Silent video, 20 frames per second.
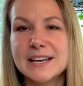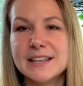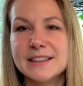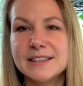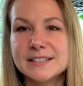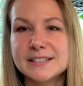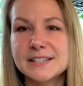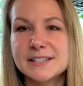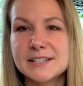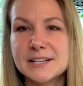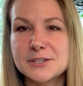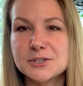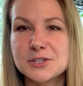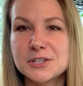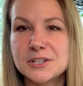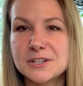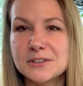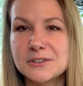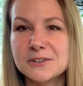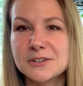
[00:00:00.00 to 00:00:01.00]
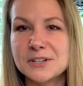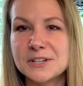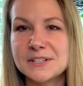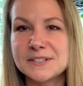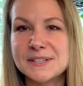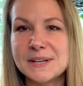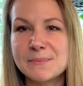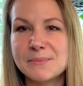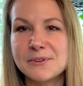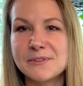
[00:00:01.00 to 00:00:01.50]
This is actually another good
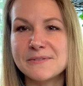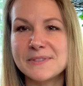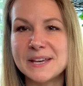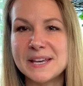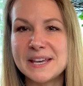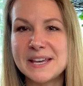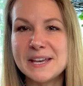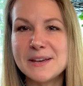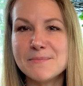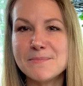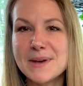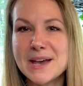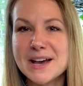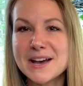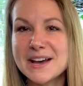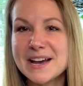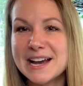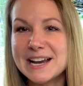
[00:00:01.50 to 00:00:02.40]
example of the heat mat.